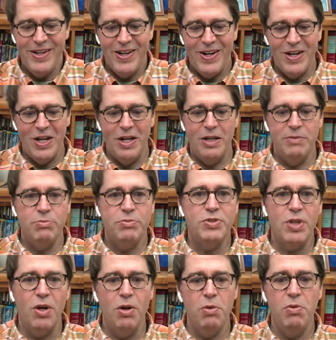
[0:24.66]

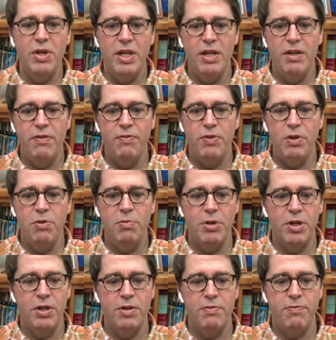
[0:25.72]
So if you've
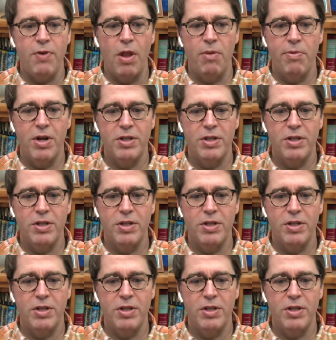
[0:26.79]
been following